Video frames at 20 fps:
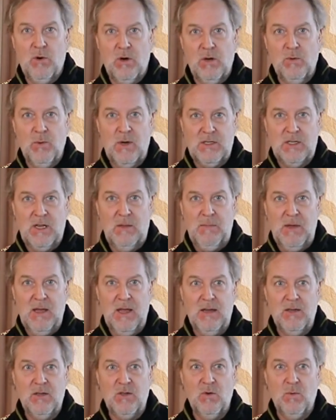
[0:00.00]
world we're stepping
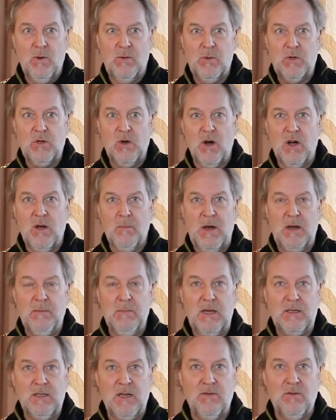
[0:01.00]
into when we talk about
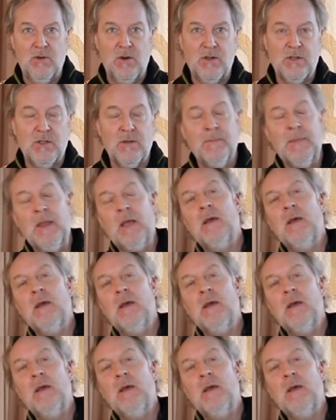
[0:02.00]
metaverse.